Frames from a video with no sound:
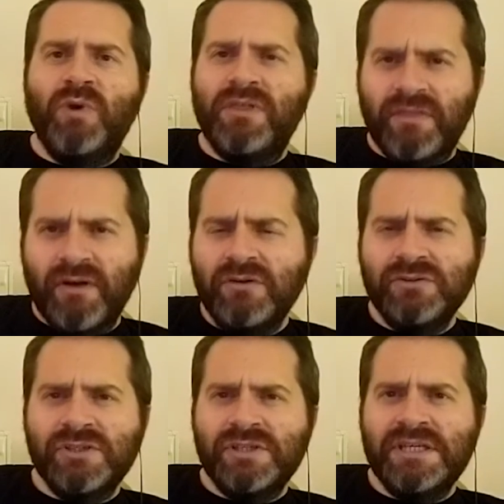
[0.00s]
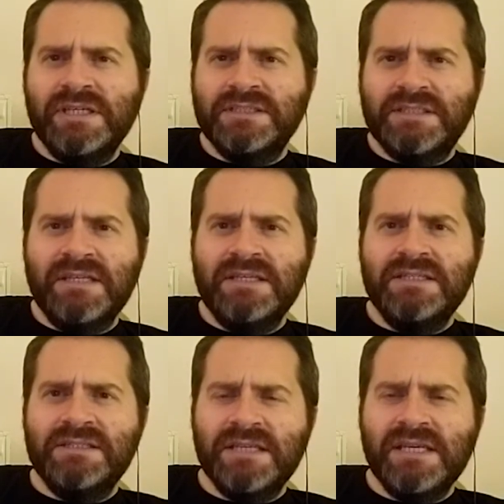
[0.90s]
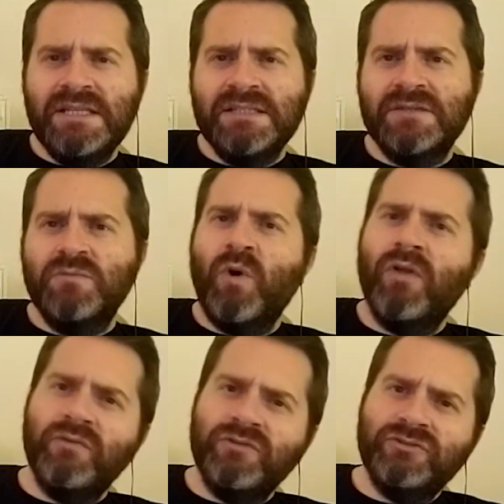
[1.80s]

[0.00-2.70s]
whether those are the extended scenes and what